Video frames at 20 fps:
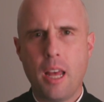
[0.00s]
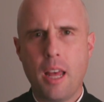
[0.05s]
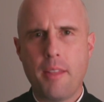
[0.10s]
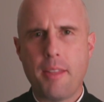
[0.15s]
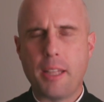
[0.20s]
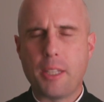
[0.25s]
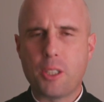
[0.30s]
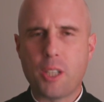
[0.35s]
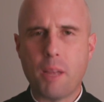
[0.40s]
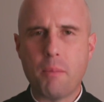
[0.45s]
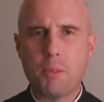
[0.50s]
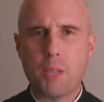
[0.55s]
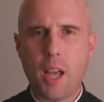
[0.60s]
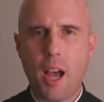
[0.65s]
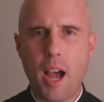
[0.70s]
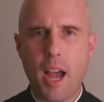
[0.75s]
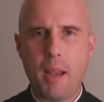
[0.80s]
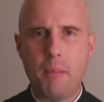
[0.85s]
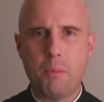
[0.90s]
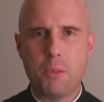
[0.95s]
that
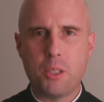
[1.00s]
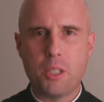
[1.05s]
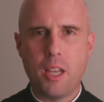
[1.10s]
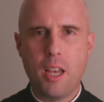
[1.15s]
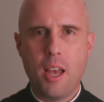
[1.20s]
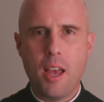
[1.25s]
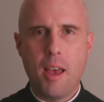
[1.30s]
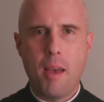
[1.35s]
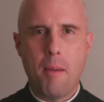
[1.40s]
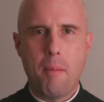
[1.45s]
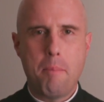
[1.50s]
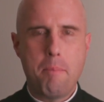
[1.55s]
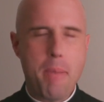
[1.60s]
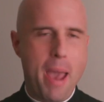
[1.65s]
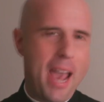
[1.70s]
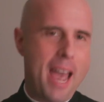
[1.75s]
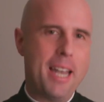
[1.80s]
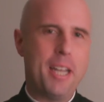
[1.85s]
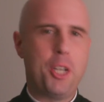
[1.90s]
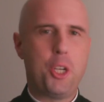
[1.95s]
sometimes
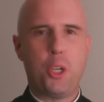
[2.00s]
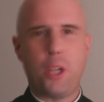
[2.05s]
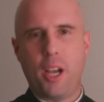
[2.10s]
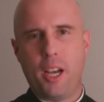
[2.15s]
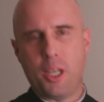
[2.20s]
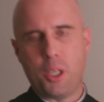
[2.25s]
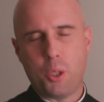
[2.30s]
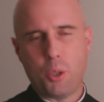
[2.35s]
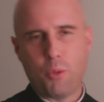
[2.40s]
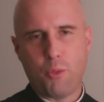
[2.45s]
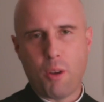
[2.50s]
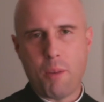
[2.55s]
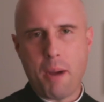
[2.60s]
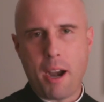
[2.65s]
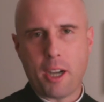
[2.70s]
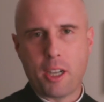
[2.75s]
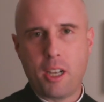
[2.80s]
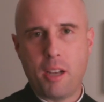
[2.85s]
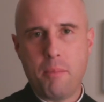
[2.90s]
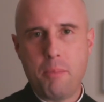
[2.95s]
banish us from
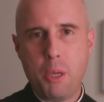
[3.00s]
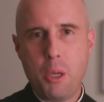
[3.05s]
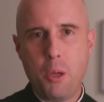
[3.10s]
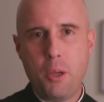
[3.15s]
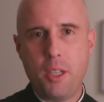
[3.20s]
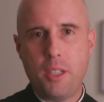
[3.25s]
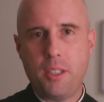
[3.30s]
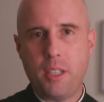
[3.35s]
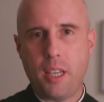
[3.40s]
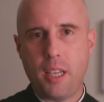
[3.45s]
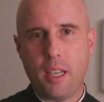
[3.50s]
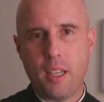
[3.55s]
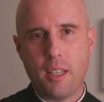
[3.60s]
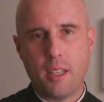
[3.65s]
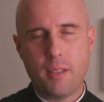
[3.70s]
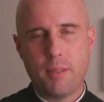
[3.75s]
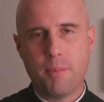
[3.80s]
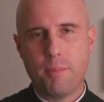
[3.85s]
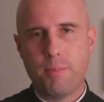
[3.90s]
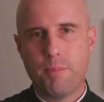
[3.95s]
our community,
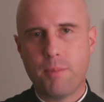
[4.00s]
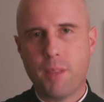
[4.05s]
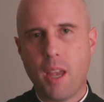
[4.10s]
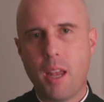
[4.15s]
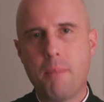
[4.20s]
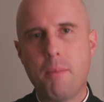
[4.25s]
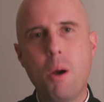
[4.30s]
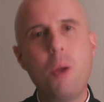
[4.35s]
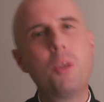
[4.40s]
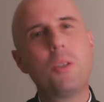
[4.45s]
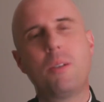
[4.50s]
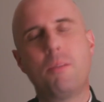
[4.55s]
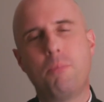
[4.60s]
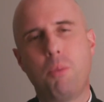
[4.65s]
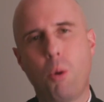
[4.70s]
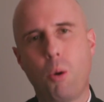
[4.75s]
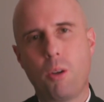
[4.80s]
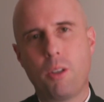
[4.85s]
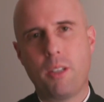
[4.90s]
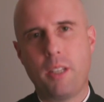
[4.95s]
and most
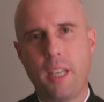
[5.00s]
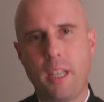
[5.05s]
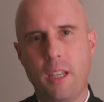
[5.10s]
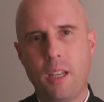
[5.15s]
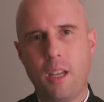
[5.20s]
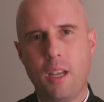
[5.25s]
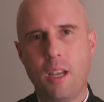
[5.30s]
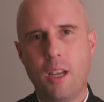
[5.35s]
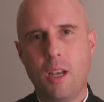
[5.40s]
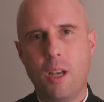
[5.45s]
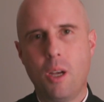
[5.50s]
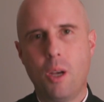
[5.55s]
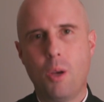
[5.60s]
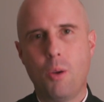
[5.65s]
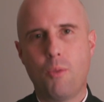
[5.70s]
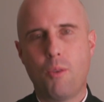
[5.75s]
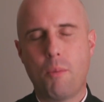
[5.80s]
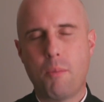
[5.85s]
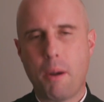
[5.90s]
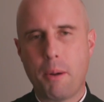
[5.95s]
importantly,
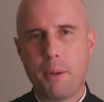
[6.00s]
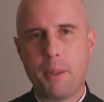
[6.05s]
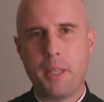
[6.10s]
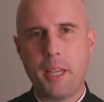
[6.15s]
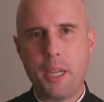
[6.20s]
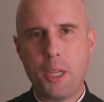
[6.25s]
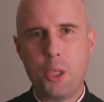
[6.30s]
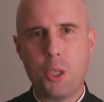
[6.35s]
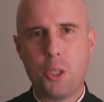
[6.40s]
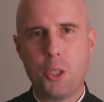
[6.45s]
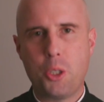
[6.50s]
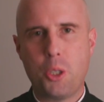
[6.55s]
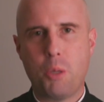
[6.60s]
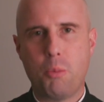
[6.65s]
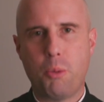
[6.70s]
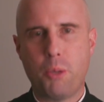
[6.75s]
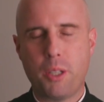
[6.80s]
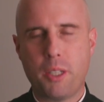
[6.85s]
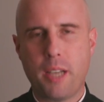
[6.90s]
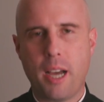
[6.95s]
from our
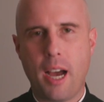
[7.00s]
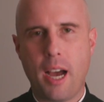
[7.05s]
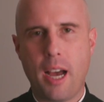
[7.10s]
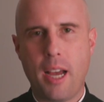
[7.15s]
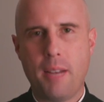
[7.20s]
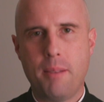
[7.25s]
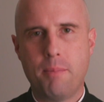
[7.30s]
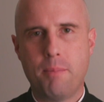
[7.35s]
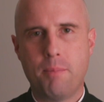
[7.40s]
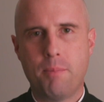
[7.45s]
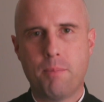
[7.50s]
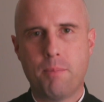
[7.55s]
relationship with God.